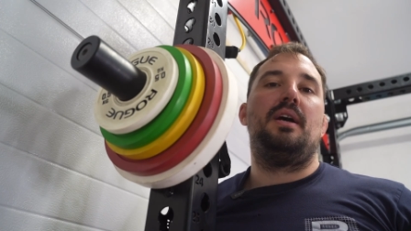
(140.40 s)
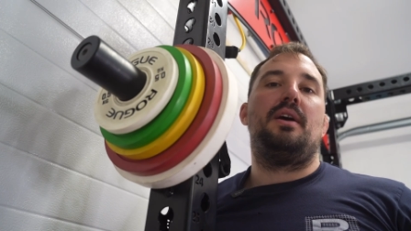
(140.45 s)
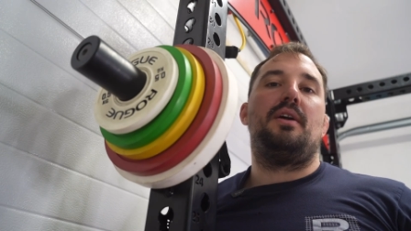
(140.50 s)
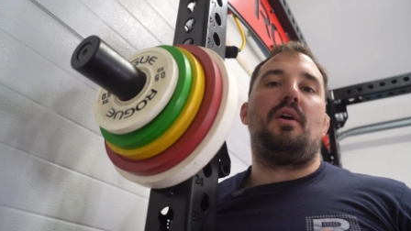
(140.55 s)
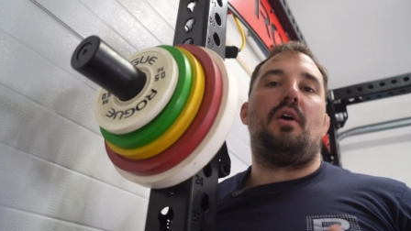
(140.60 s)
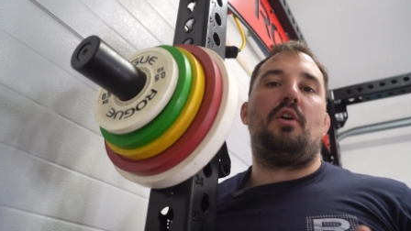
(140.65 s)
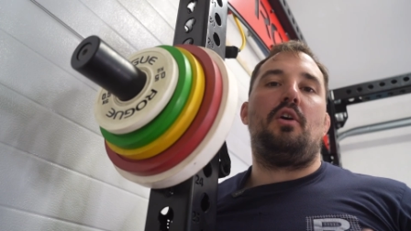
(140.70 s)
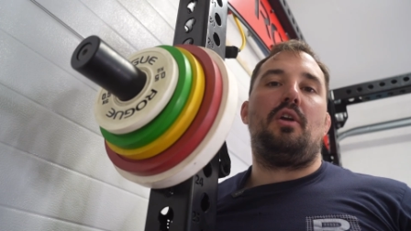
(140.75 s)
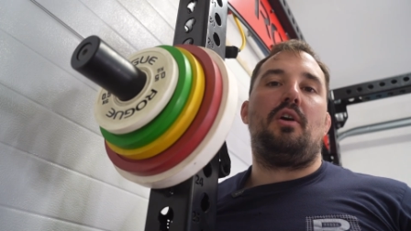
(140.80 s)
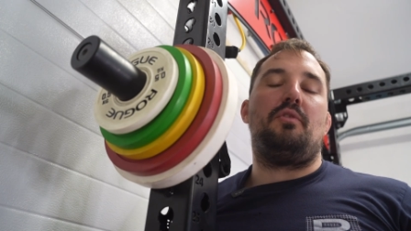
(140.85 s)

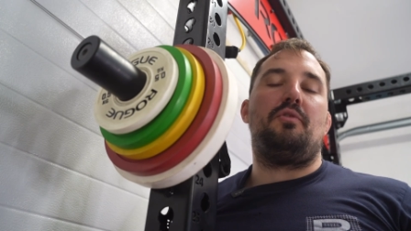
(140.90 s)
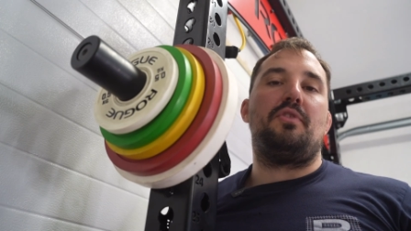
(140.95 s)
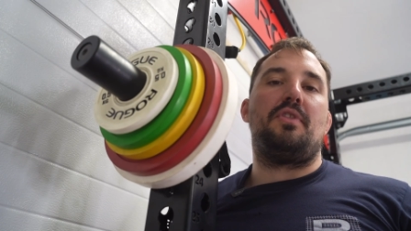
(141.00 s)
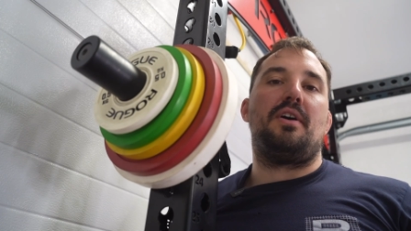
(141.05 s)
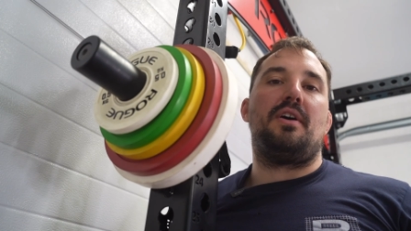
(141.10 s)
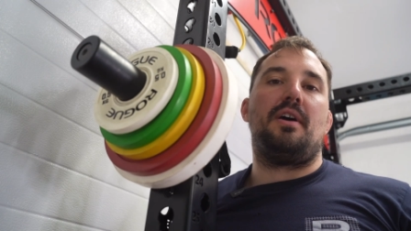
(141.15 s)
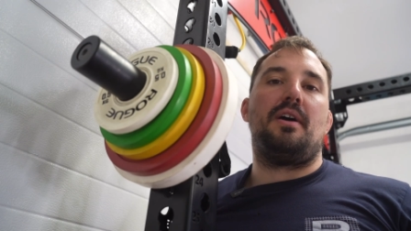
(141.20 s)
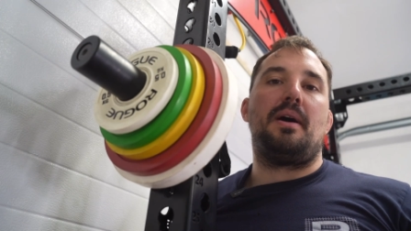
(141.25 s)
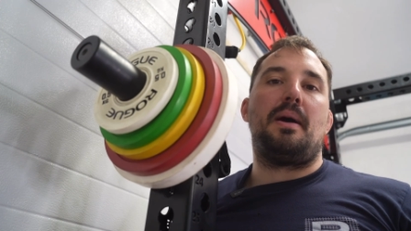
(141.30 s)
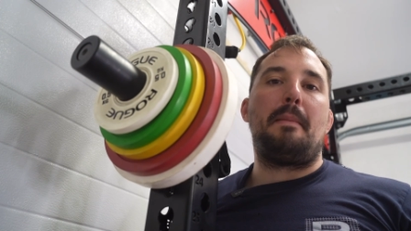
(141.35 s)
all of
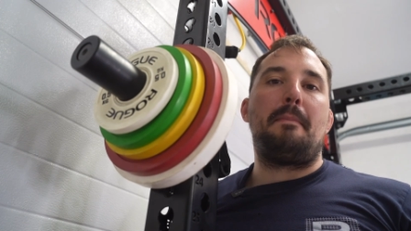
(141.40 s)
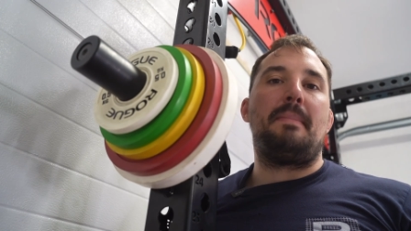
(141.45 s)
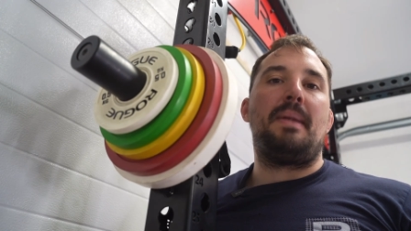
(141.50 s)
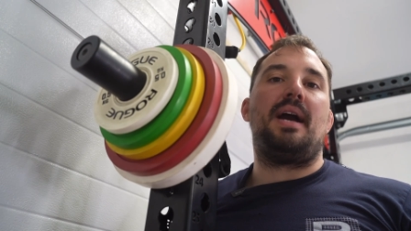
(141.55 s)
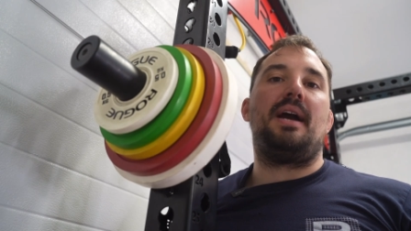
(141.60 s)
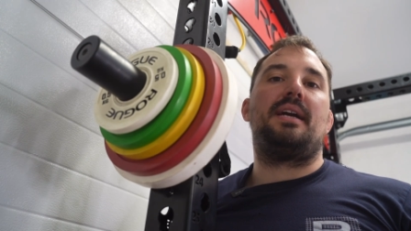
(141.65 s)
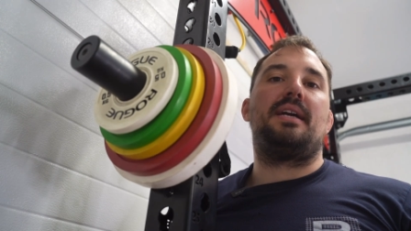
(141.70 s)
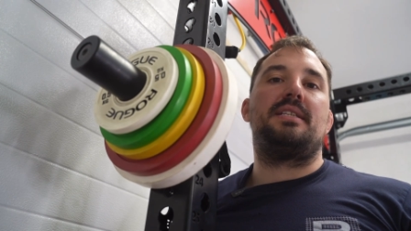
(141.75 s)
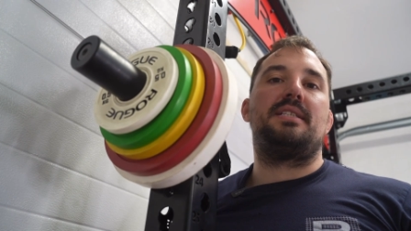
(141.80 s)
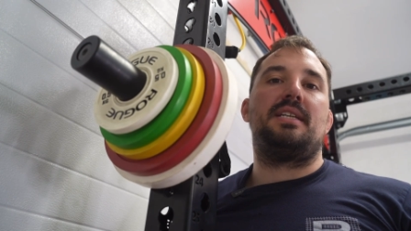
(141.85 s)
the
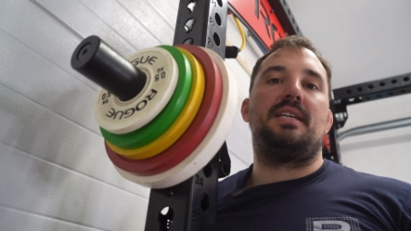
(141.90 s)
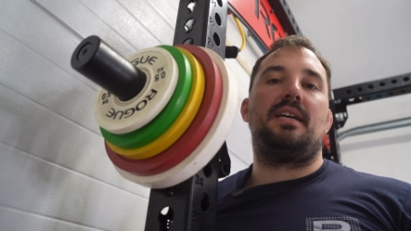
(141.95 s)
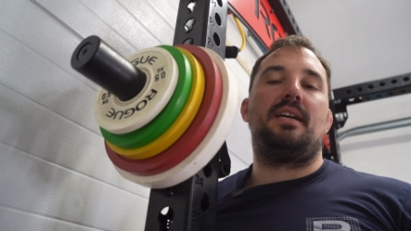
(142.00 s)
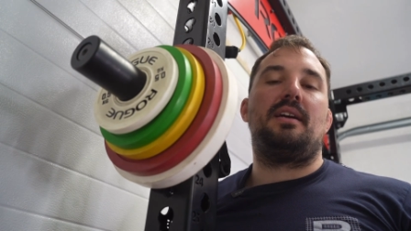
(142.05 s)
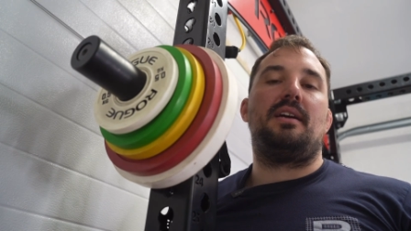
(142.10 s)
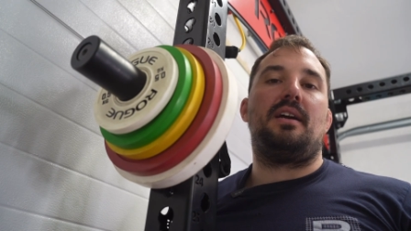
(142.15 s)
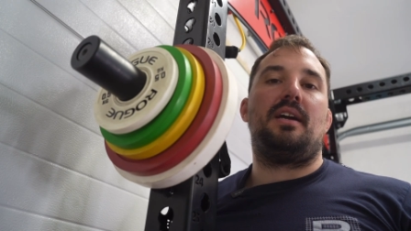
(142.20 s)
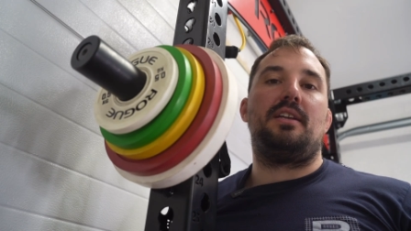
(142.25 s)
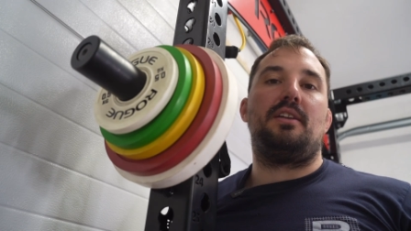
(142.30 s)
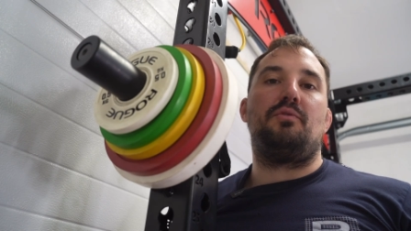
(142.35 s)

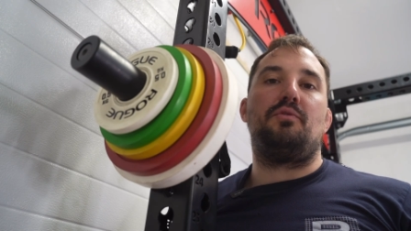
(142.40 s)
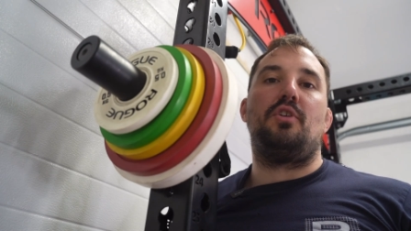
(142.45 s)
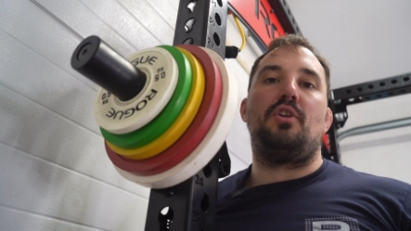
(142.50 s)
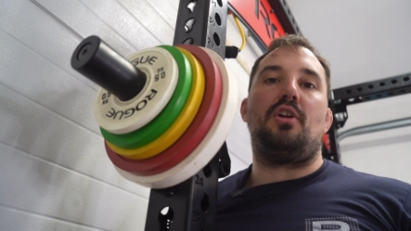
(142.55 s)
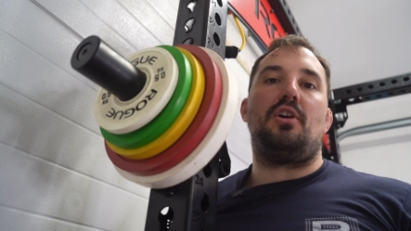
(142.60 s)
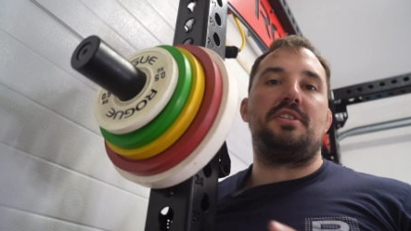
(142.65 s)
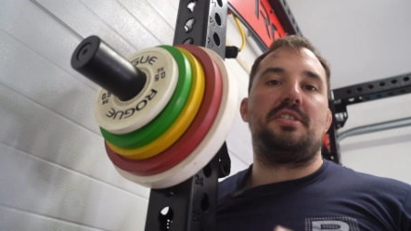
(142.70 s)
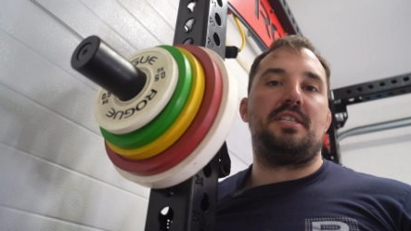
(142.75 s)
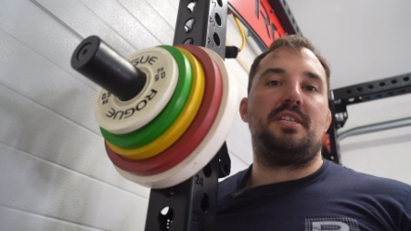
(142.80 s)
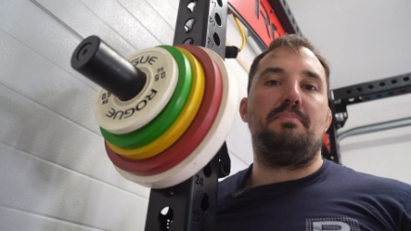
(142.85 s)
marketing kind of
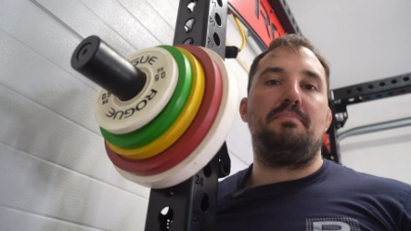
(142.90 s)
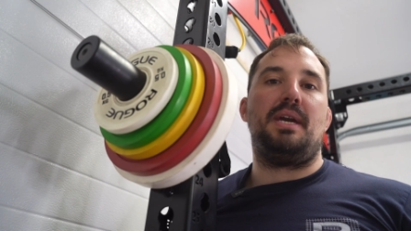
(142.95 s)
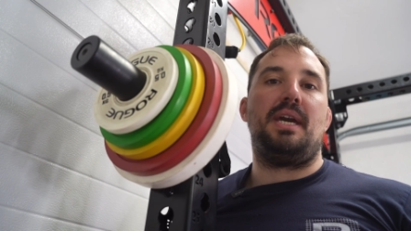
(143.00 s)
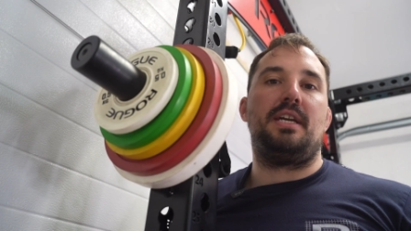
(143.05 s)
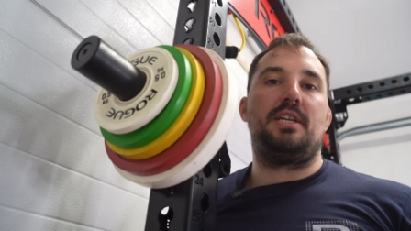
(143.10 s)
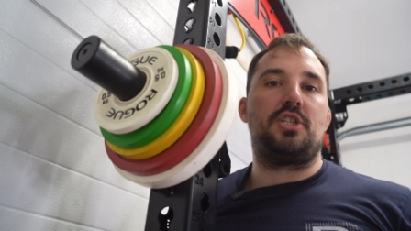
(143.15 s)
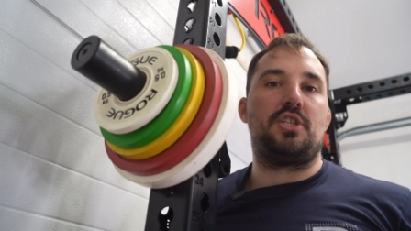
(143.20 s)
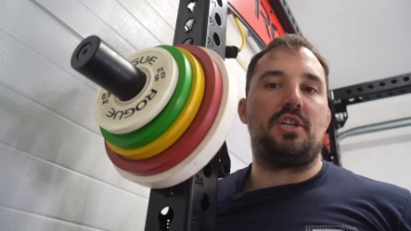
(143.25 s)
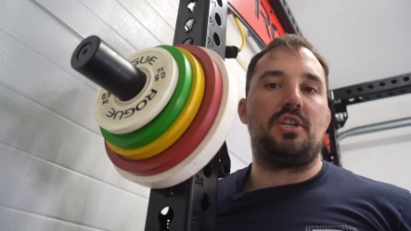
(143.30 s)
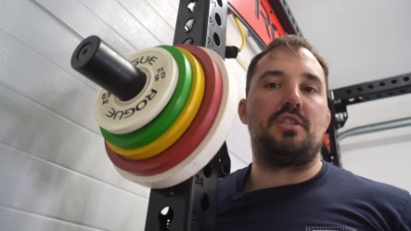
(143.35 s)
glossy
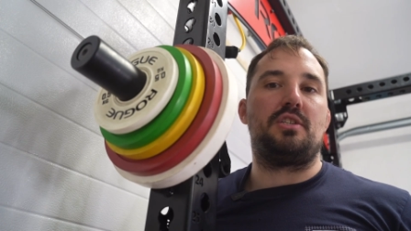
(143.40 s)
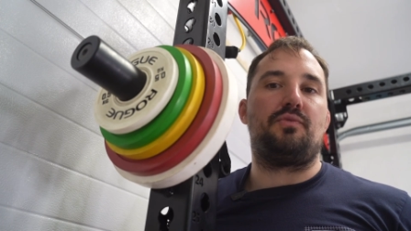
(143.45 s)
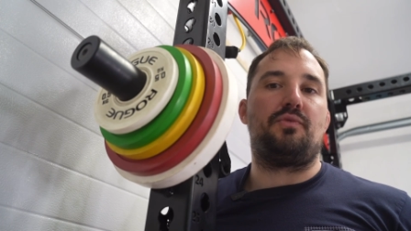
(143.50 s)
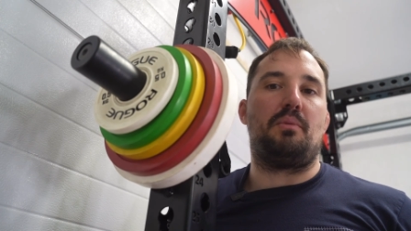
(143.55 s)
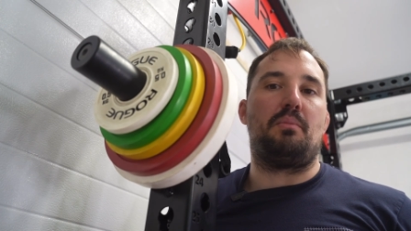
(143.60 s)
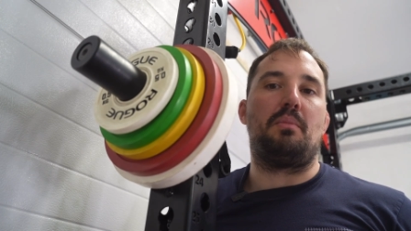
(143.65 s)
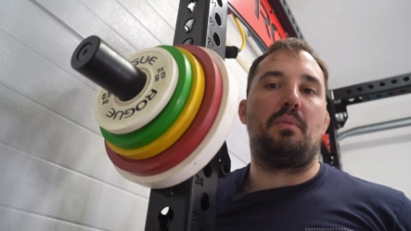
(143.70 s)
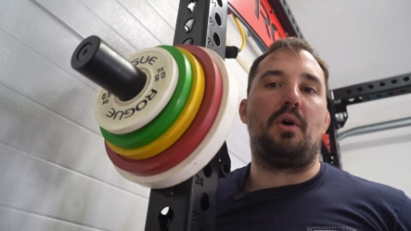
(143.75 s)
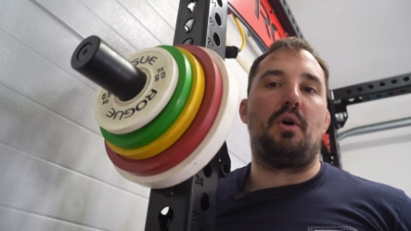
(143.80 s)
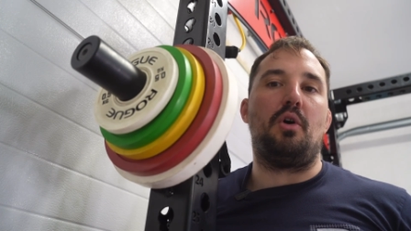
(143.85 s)
pictures
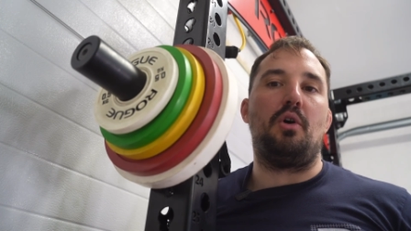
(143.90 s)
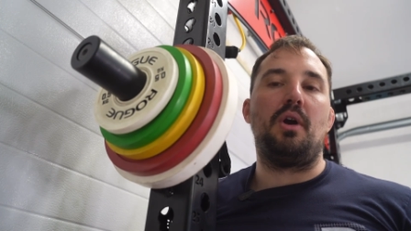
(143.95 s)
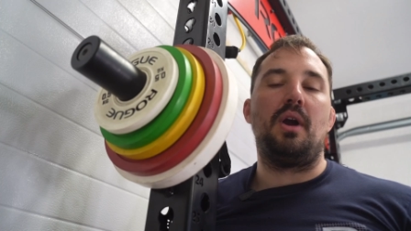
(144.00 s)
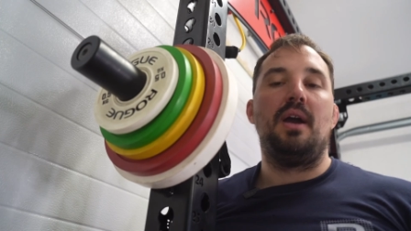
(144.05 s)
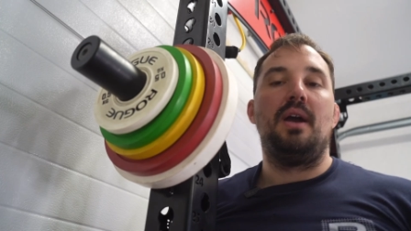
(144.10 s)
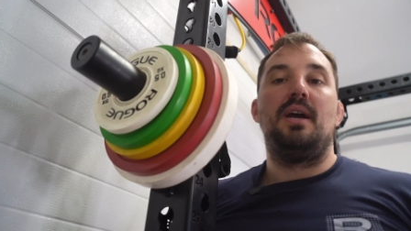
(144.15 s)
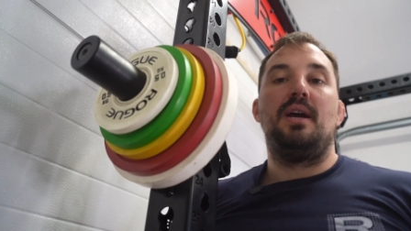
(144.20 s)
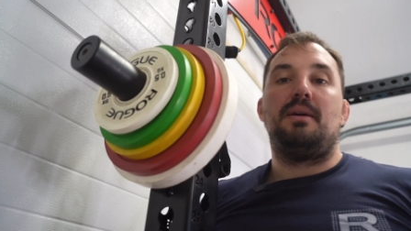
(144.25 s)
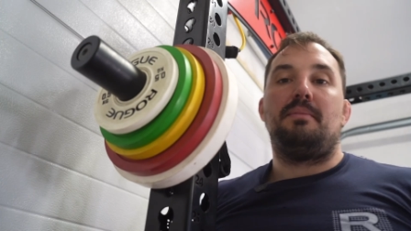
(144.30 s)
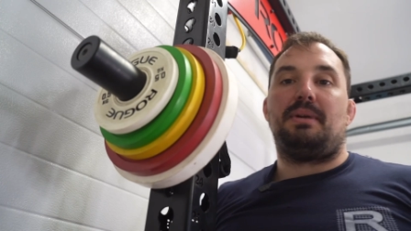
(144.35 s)
from Rogue.